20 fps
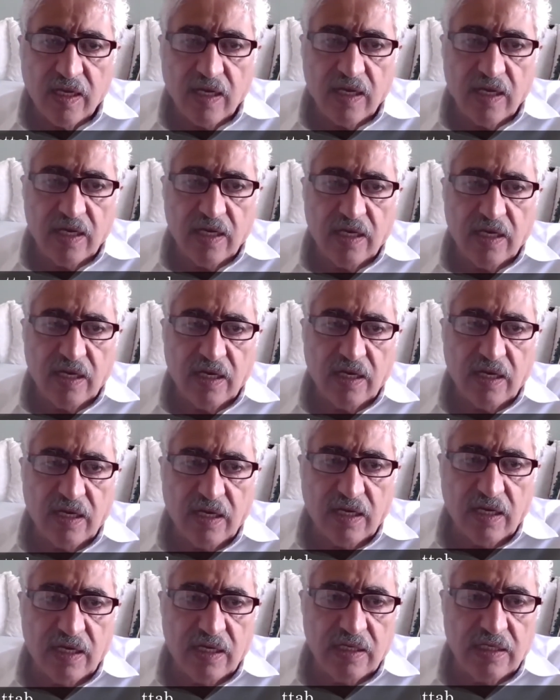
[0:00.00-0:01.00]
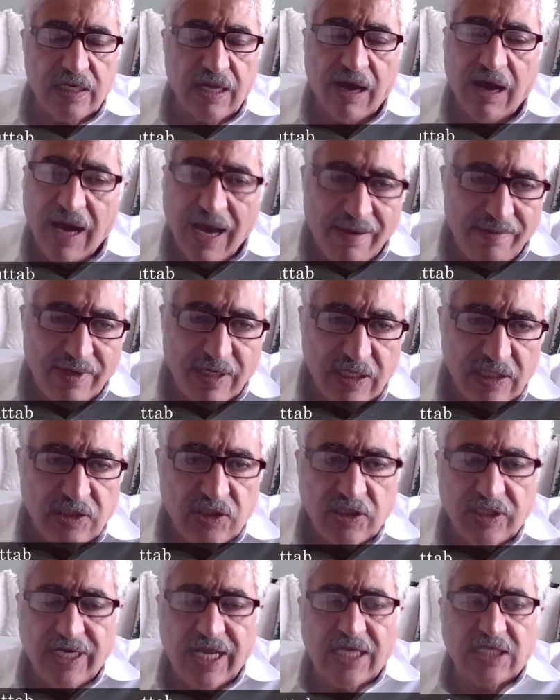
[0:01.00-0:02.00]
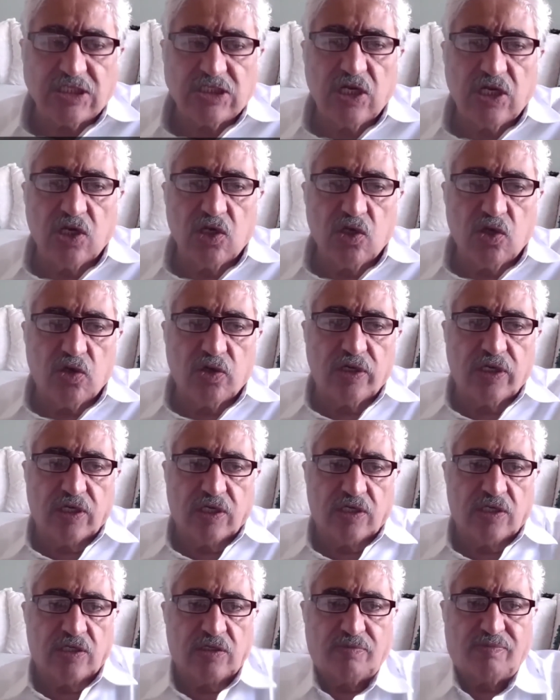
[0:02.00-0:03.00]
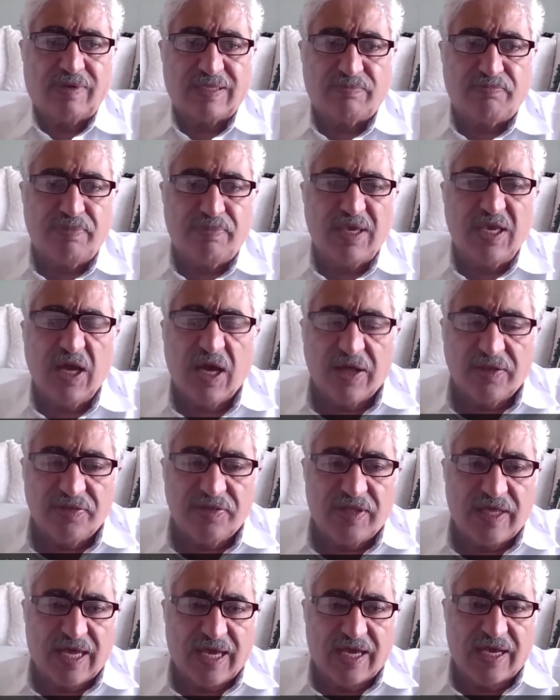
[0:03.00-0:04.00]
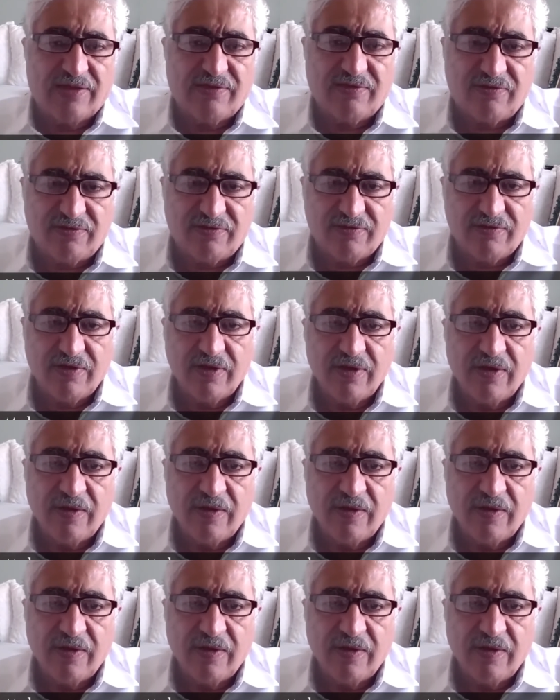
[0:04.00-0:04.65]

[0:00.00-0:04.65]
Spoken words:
Now, I'm an international lawyer, but beyond that,